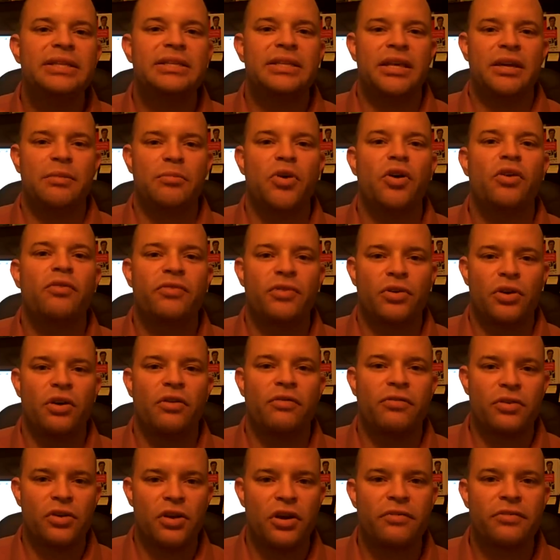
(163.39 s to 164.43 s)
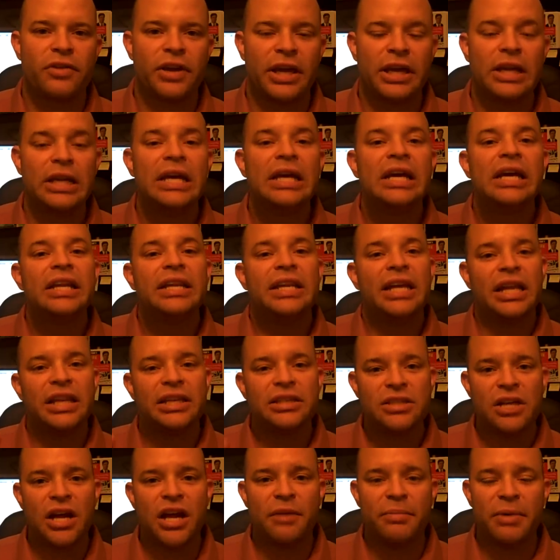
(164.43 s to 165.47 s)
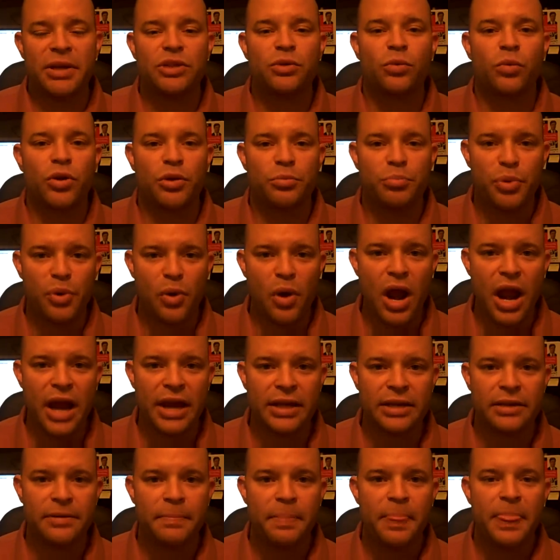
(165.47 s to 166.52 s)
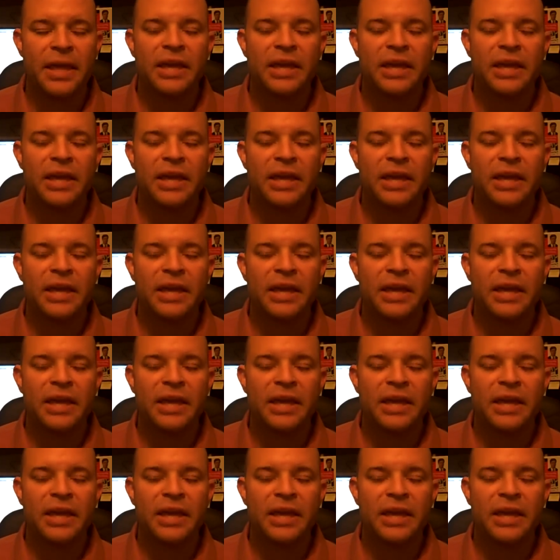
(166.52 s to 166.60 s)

to them over and over and over again. Now let's talk about the word pride.